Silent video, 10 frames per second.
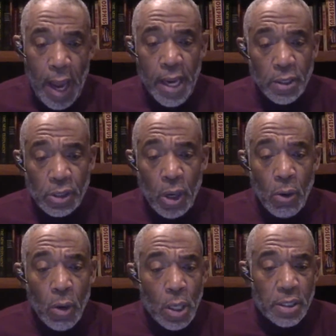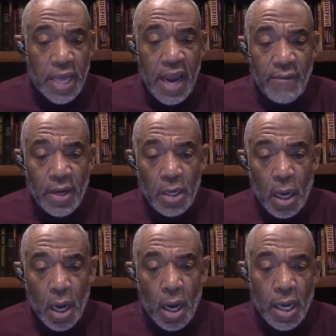And so David,
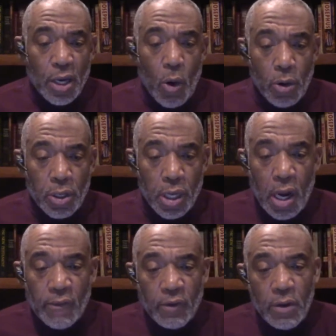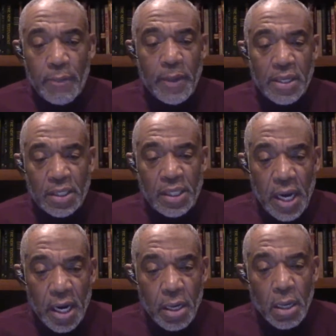in order to cover up his
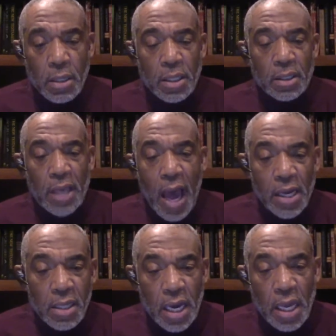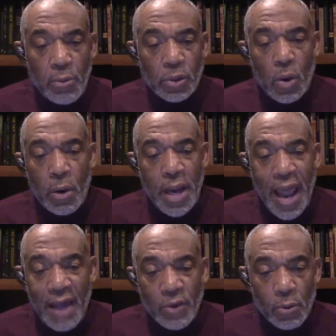sin, decided that he was going to
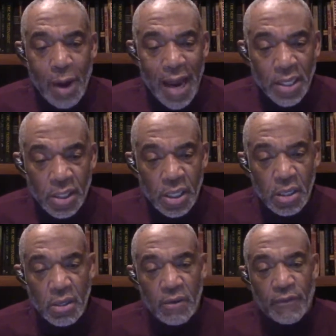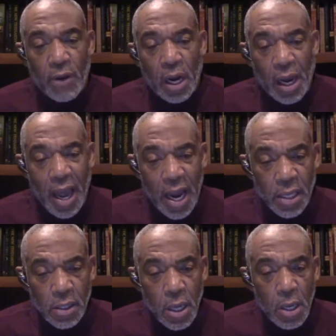have Uriah sent to the front lines.